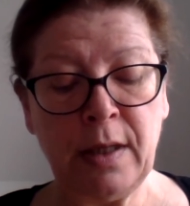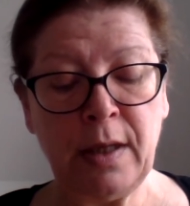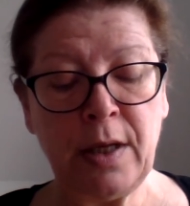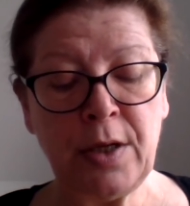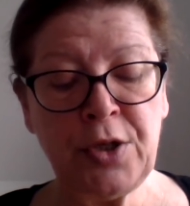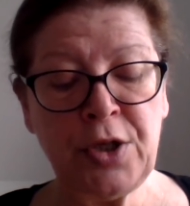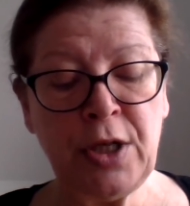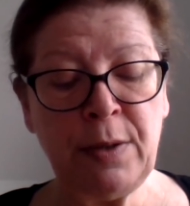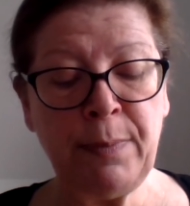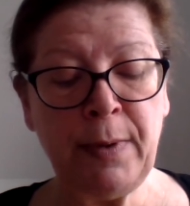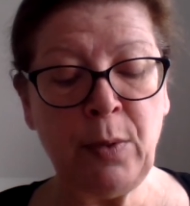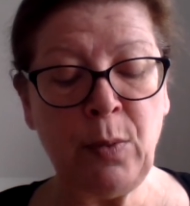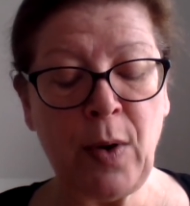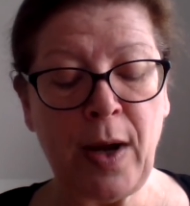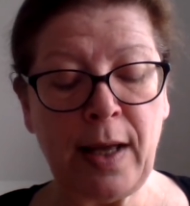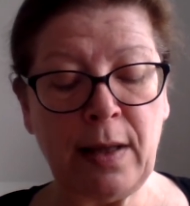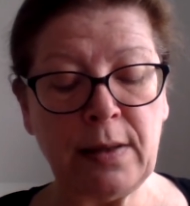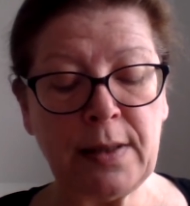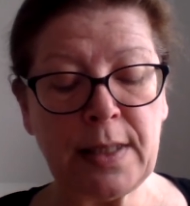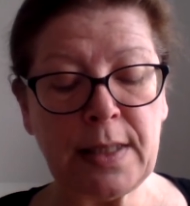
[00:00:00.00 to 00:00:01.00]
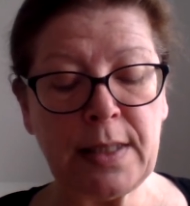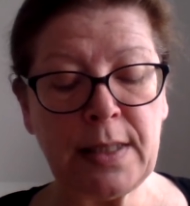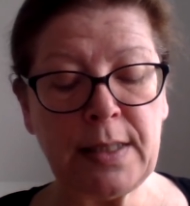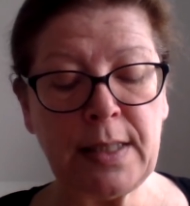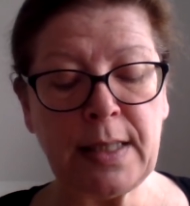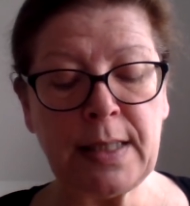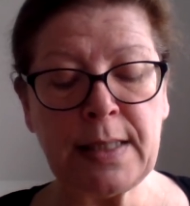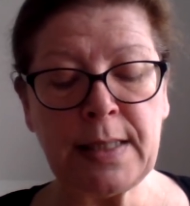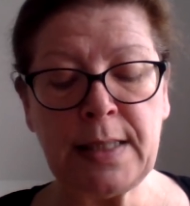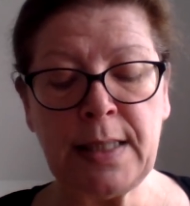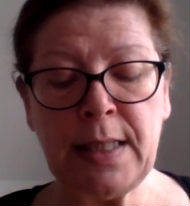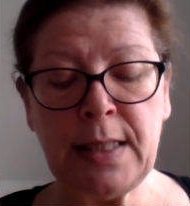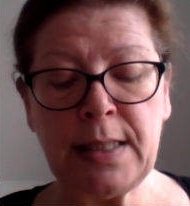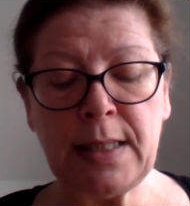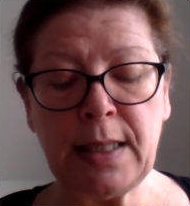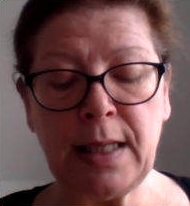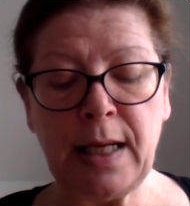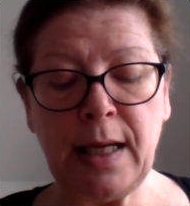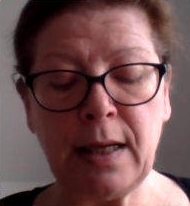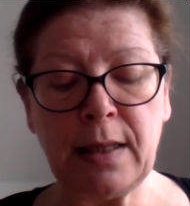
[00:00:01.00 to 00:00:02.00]
and she bewailed it as
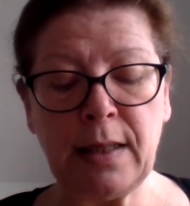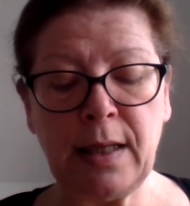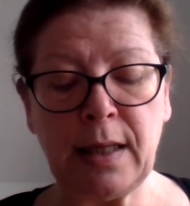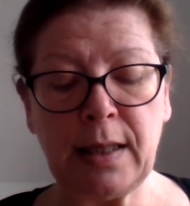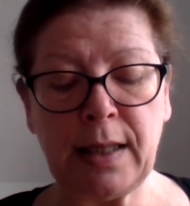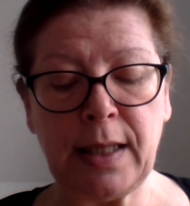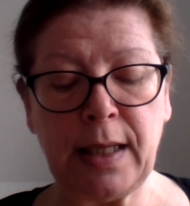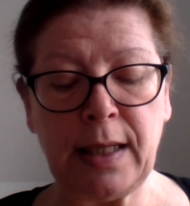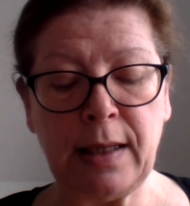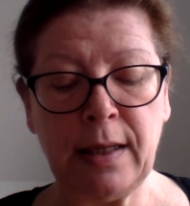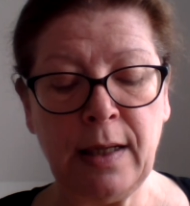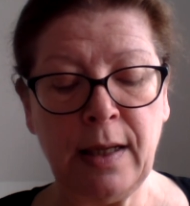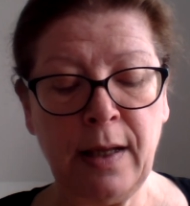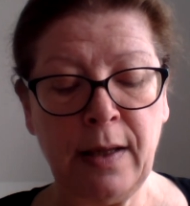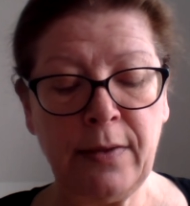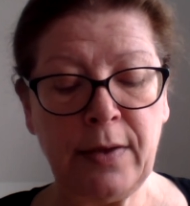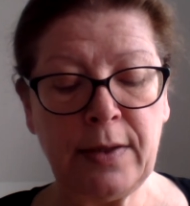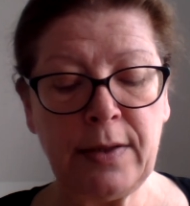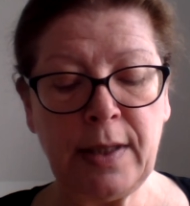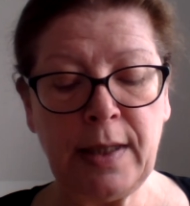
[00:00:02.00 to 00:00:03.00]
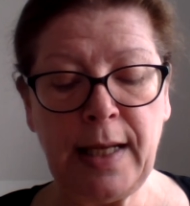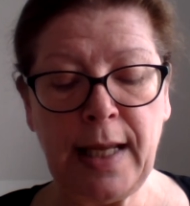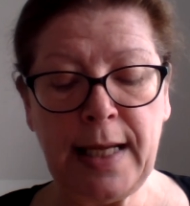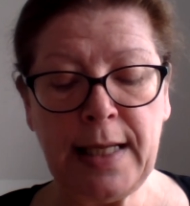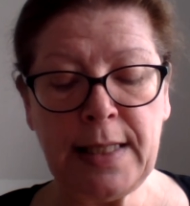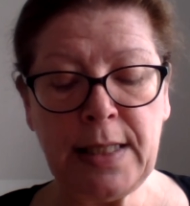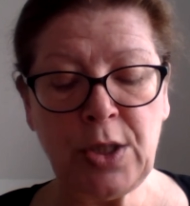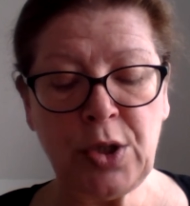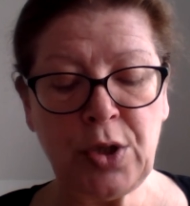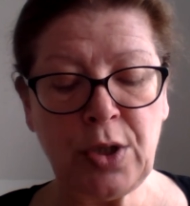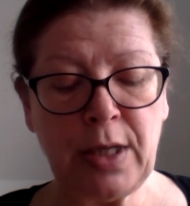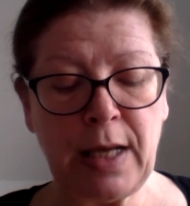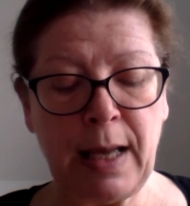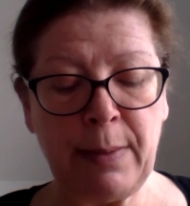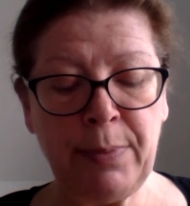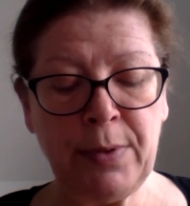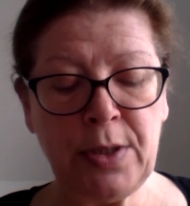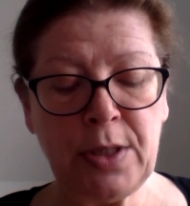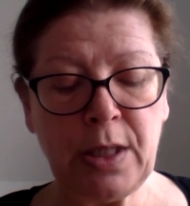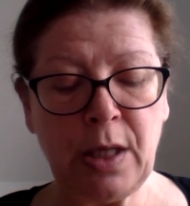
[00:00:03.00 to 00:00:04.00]
exceedingly unlucky that the ladies should
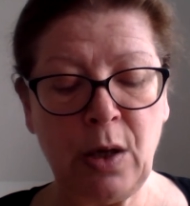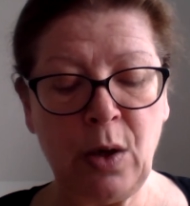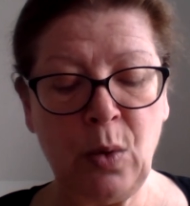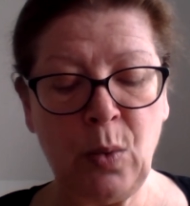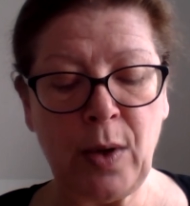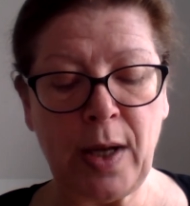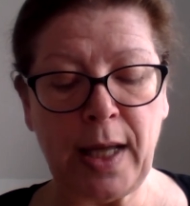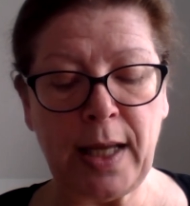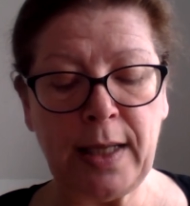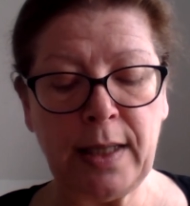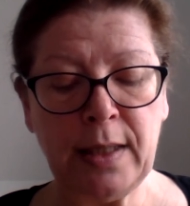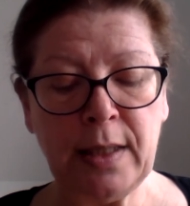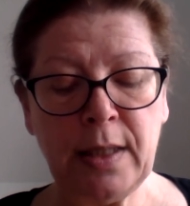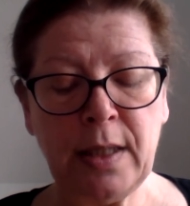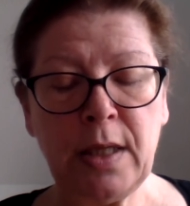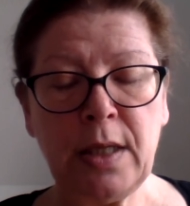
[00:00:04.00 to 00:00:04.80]
happen to go away